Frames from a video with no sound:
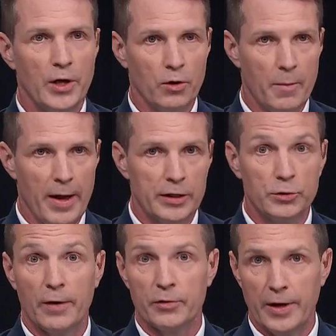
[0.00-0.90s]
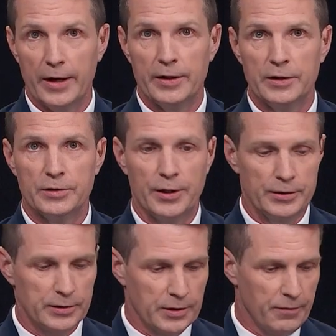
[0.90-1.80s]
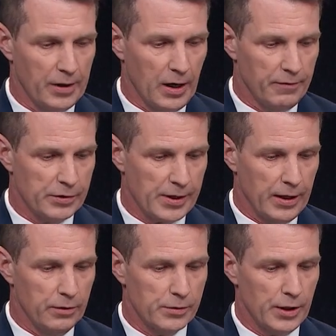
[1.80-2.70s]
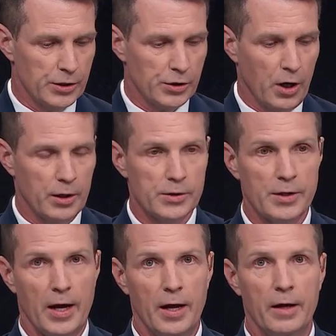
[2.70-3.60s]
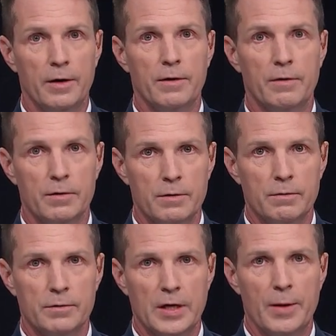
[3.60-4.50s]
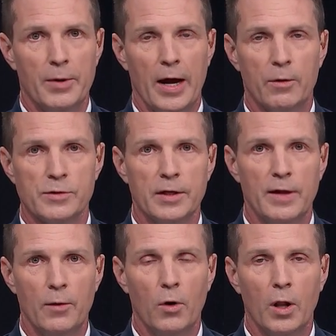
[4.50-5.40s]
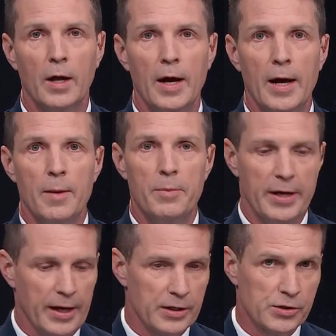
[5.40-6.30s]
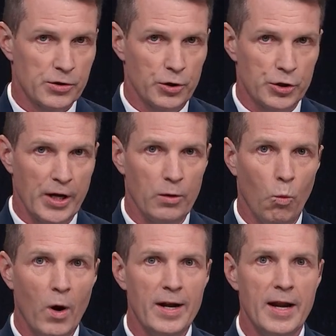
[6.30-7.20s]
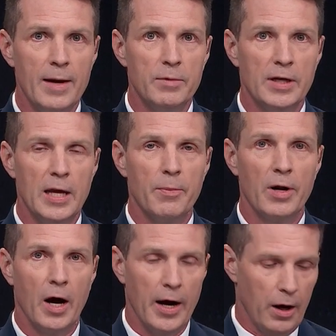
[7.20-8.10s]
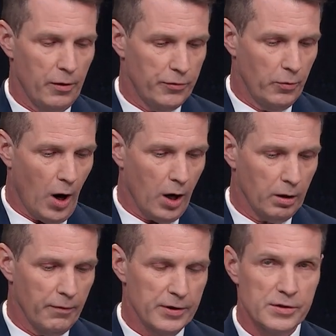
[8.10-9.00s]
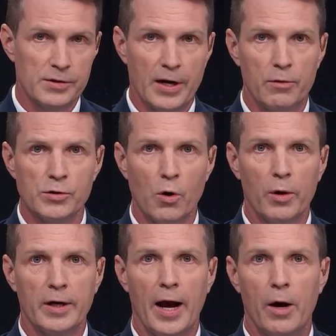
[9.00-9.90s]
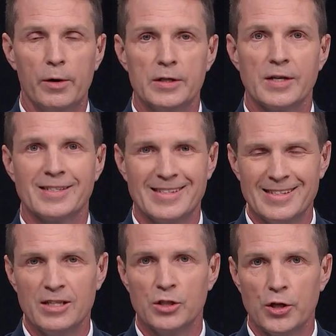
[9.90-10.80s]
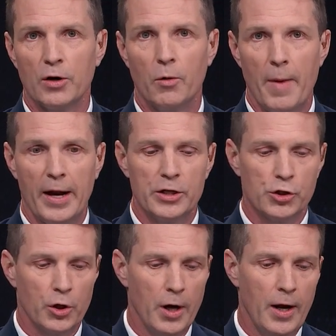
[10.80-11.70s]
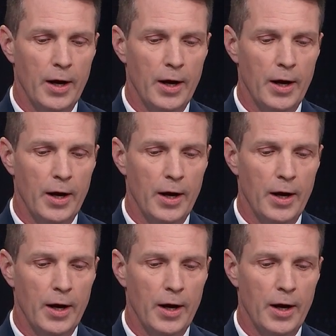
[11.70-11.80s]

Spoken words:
general manager after 19 seasons of the San Jose Sharks, and the team announcing they will begin a search. And one name to keep an eye on through all of this is Arizona Coyotes assistant general manager